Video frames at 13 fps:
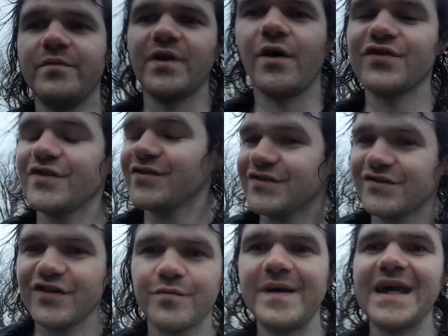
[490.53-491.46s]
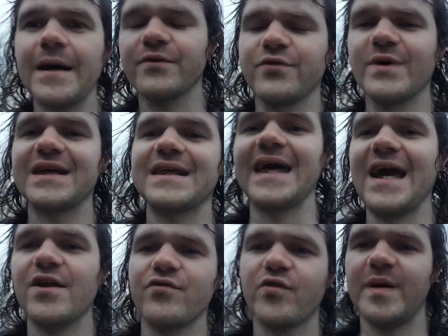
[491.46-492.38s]
No, just being able to
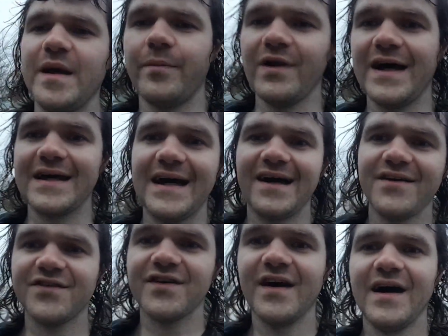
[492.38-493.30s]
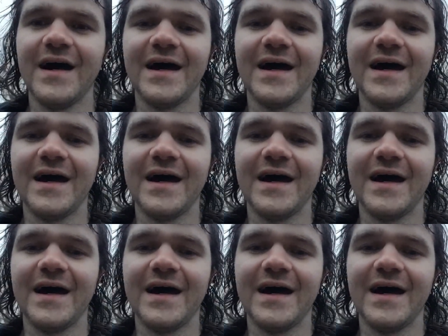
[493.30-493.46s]
engage with people, I guess.